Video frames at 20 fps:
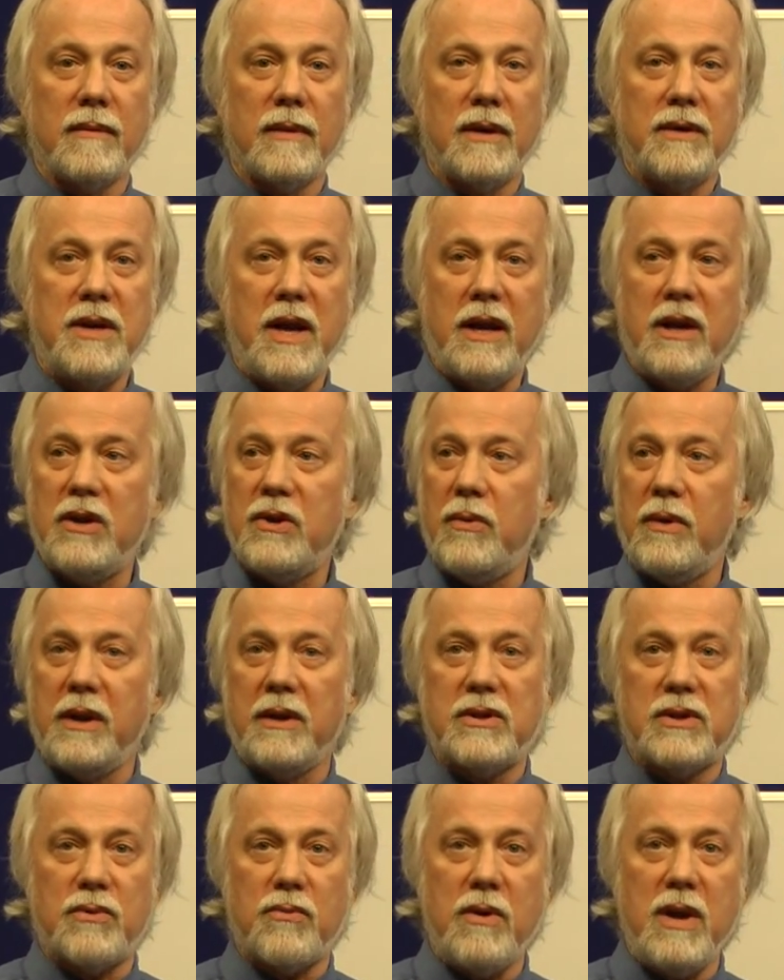Taken to an
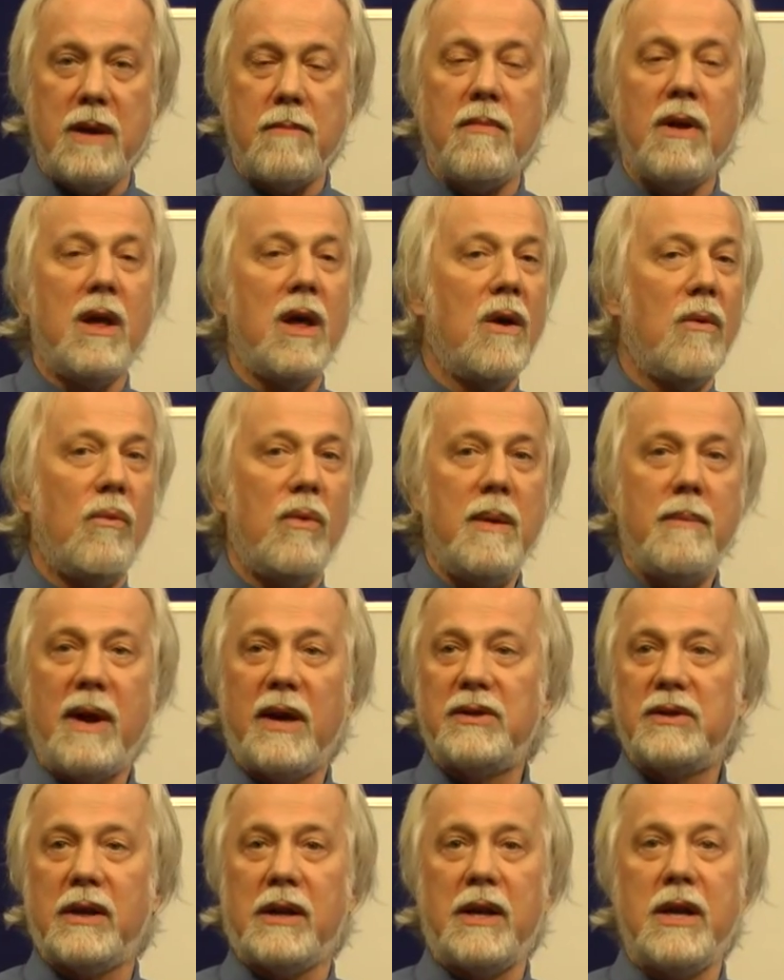extreme, we
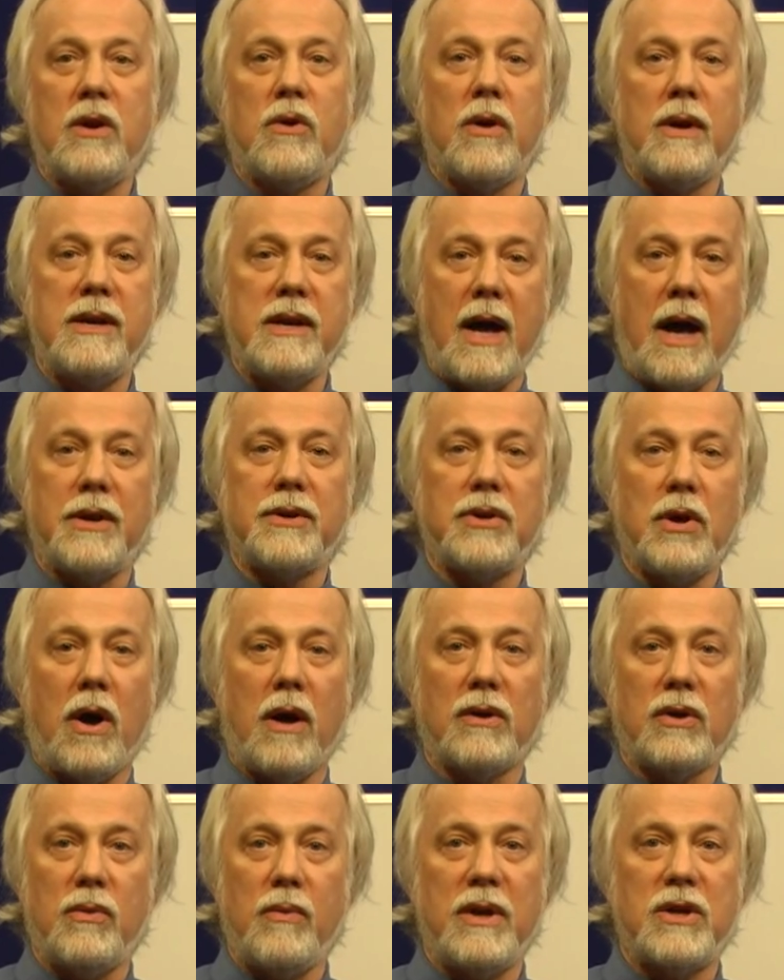basically could not
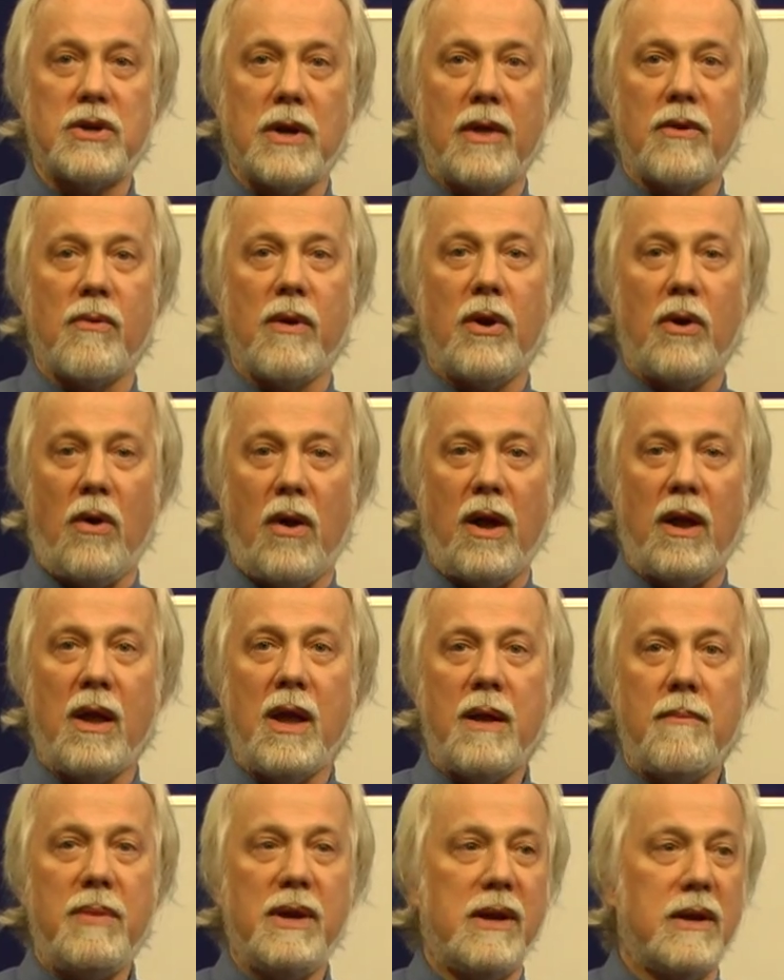talk to each other at all
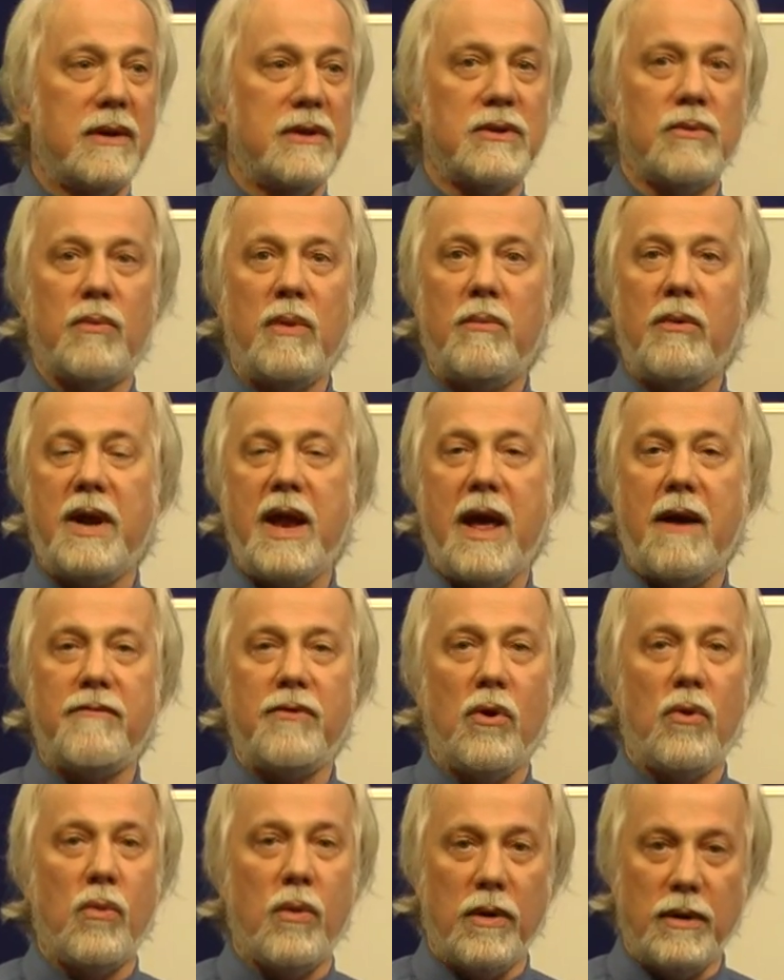because we would have
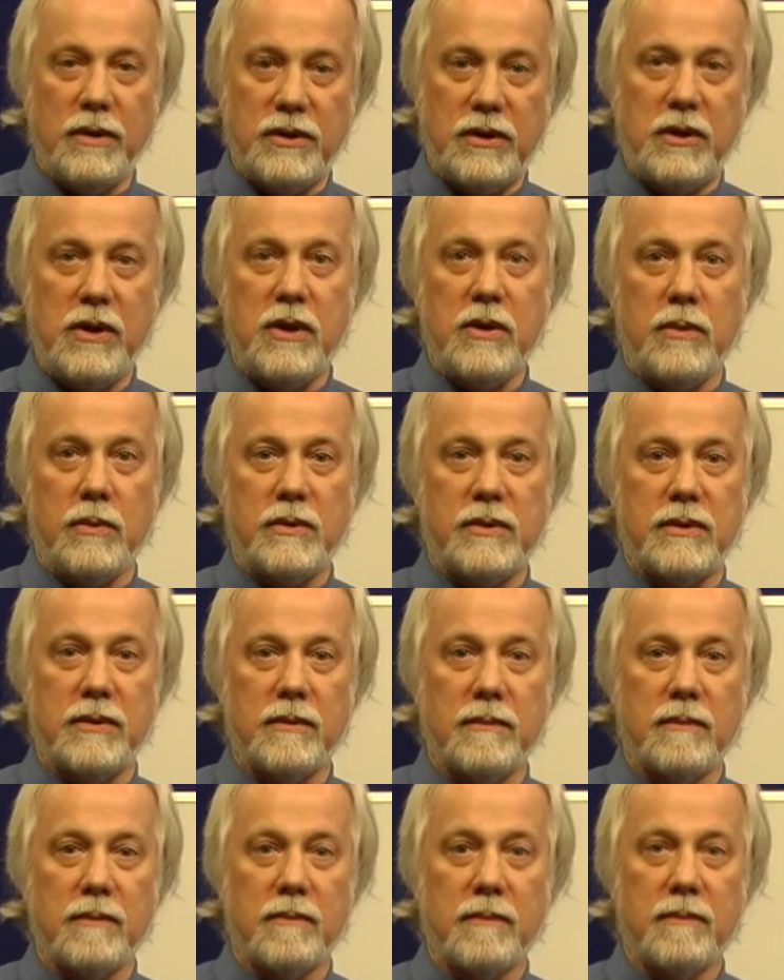no words to use,
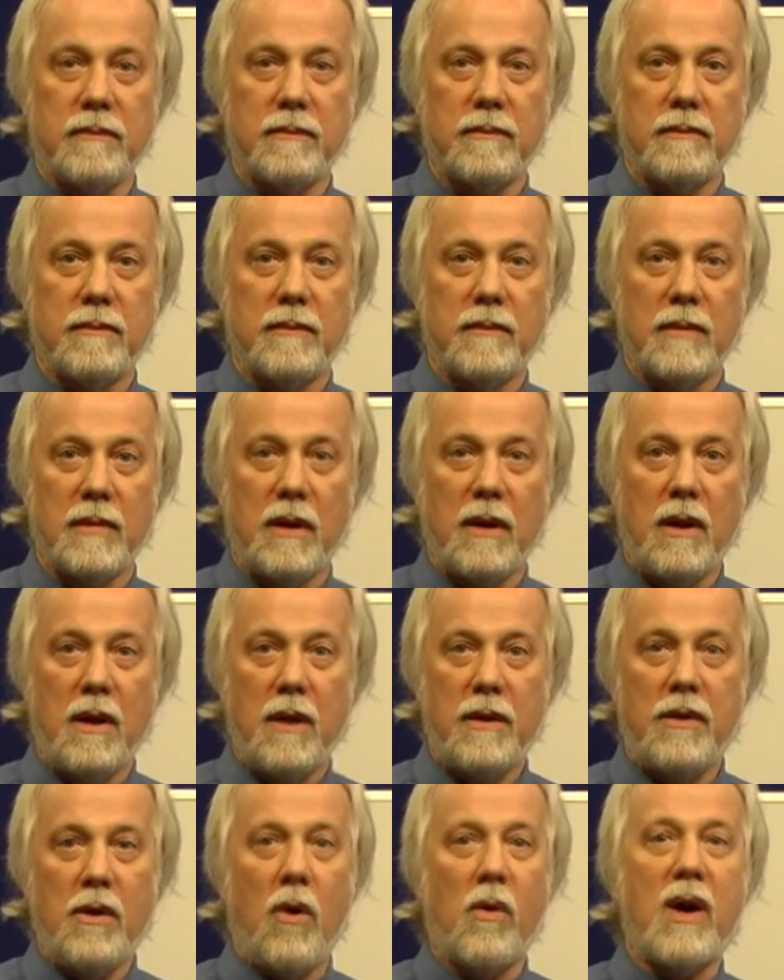
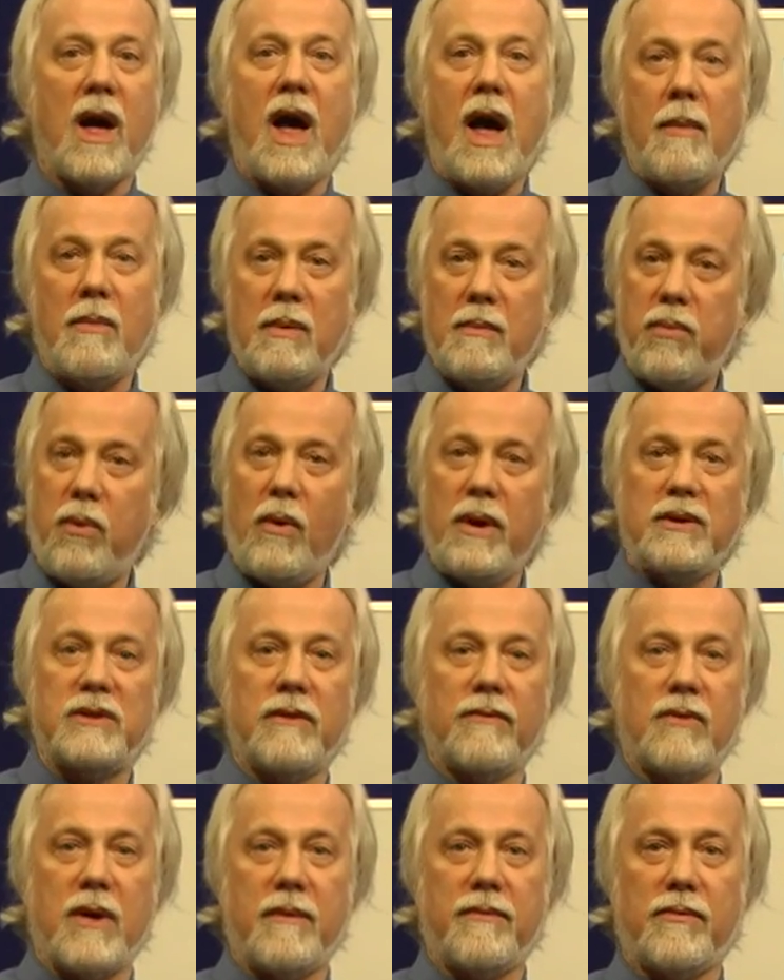no common points
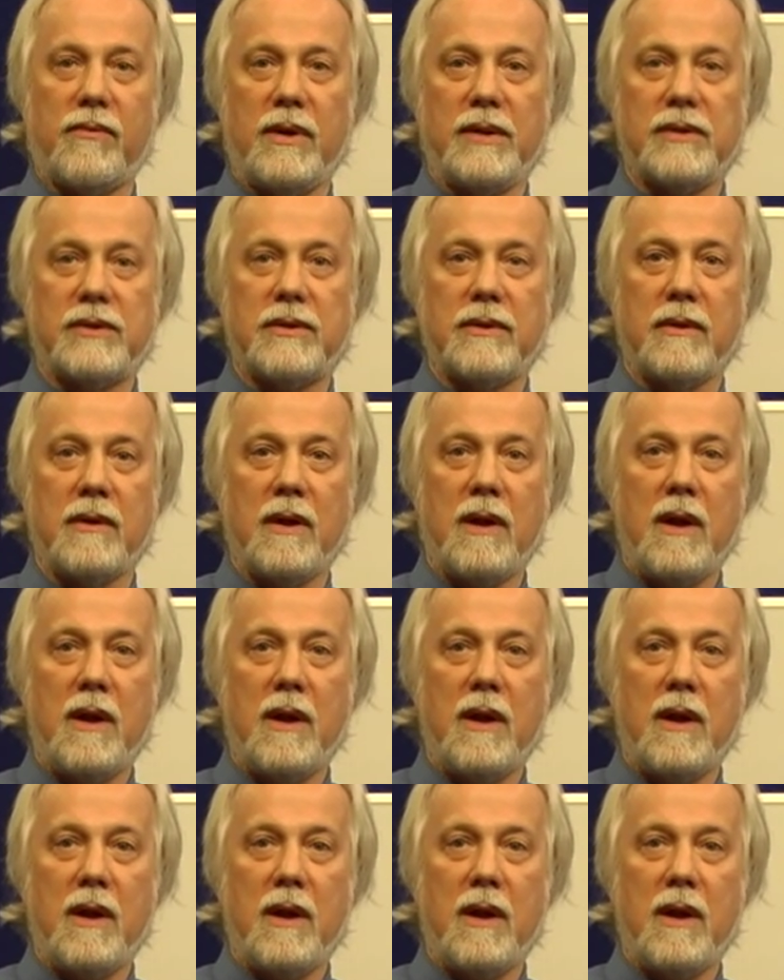of reference.